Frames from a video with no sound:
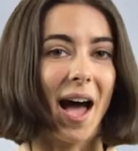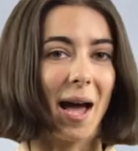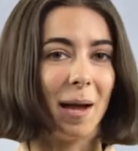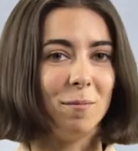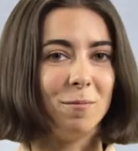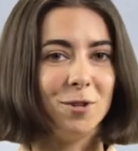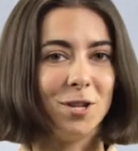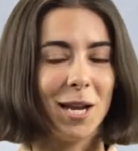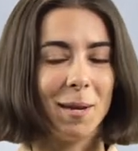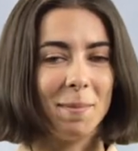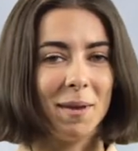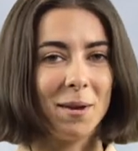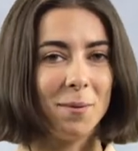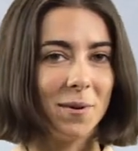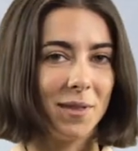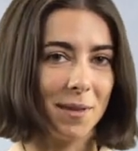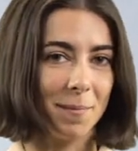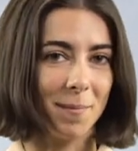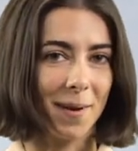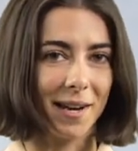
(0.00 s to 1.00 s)
I'm Jamie
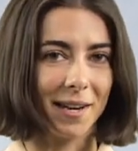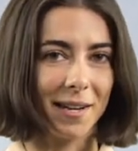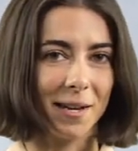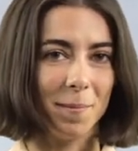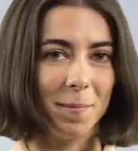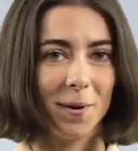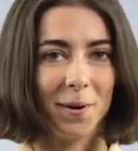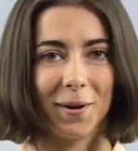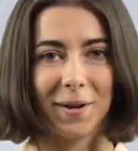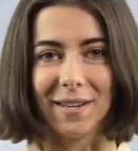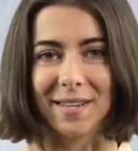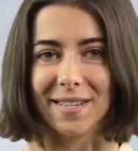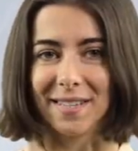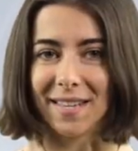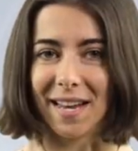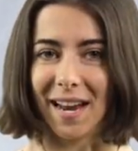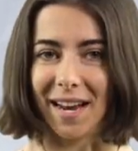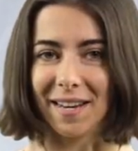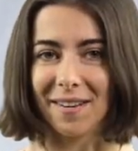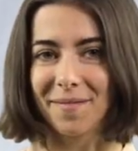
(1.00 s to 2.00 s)
with Embedded Computing
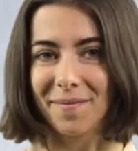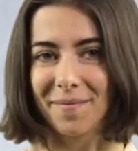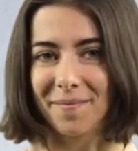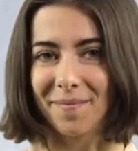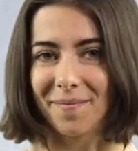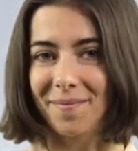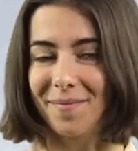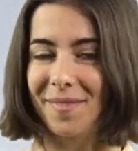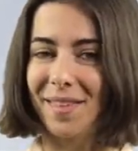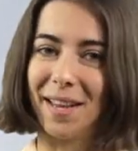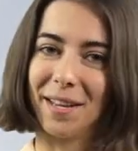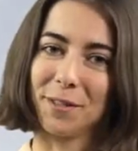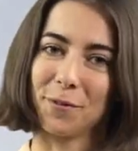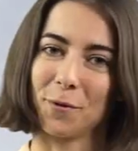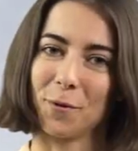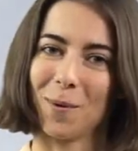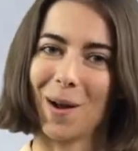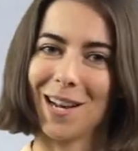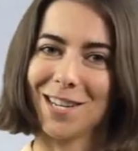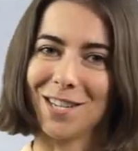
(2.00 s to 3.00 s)
Design. Thanks
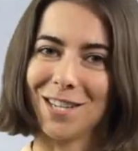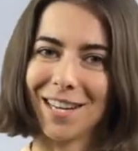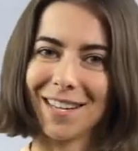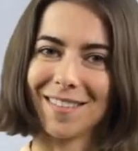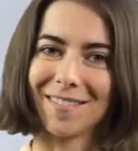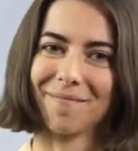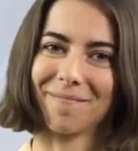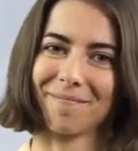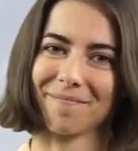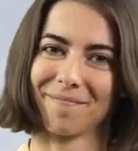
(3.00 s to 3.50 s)
for watching.